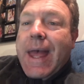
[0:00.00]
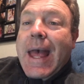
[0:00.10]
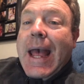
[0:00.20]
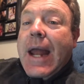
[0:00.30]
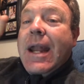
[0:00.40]

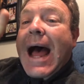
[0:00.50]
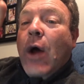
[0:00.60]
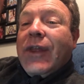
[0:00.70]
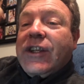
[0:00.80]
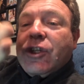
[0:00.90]
And now
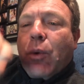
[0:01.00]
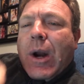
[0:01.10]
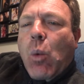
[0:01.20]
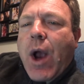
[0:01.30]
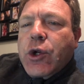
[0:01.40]
this is what I
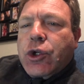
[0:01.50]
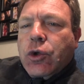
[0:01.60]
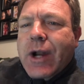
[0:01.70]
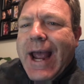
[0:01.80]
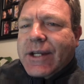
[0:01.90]
want you to
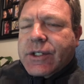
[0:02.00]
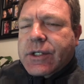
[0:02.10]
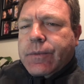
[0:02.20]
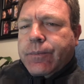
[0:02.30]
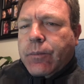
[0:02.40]
do next.
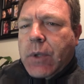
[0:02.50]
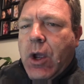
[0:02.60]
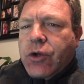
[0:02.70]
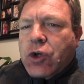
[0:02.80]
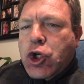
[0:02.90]

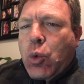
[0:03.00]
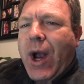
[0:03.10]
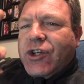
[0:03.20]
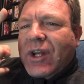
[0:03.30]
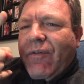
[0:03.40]
So you
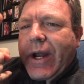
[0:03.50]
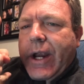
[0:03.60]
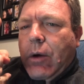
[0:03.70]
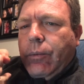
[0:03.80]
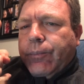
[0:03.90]
watched the
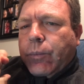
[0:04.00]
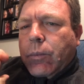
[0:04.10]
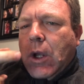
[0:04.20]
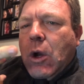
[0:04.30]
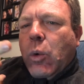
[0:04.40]
video,
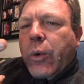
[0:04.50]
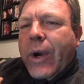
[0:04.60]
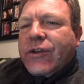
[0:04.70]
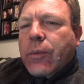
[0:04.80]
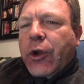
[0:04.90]
we
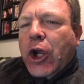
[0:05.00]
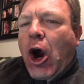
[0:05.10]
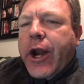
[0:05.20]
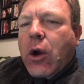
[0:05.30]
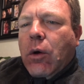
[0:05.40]
read some of the
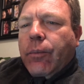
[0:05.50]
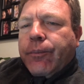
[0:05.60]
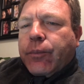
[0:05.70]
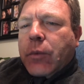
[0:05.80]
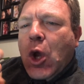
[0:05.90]
article,
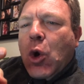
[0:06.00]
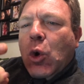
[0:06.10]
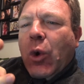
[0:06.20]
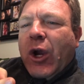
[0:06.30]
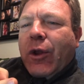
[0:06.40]

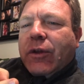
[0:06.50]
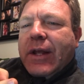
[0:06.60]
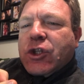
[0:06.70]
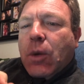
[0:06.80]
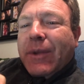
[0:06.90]
we looked at
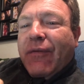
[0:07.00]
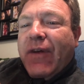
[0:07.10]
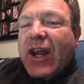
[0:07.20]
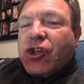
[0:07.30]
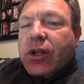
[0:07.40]
some
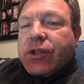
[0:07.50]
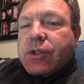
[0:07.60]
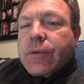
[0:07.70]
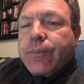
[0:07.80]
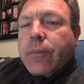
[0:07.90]

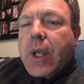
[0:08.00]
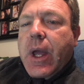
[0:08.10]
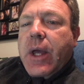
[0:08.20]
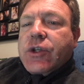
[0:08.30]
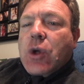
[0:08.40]
definitions.
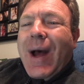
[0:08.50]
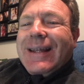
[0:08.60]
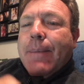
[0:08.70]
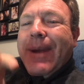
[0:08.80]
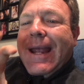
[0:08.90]
So at
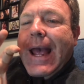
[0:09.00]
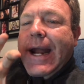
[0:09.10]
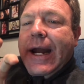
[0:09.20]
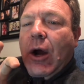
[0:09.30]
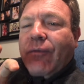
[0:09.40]
the
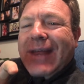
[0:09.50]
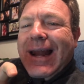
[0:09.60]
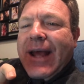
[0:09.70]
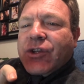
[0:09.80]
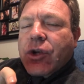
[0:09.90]
beginning of the
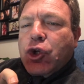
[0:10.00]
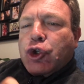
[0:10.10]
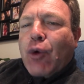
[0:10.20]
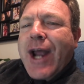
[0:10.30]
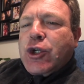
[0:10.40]
lesson, you
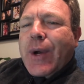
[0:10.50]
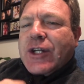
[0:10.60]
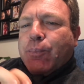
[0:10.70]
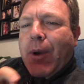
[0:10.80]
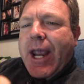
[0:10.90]
tried to
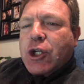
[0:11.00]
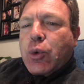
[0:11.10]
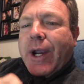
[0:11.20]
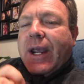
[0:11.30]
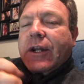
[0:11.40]
explain to
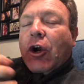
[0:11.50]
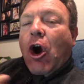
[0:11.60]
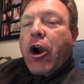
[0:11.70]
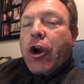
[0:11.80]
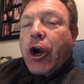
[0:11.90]
a
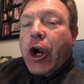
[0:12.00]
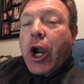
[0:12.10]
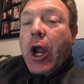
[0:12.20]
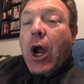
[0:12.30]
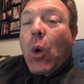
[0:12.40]
kindergartner
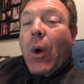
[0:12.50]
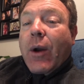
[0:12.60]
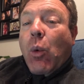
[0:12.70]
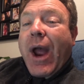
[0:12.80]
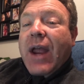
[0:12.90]
what a
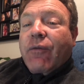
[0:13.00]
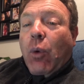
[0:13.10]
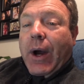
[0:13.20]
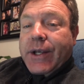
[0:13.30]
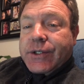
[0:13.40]
wave
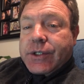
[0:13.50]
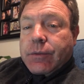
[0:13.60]
was,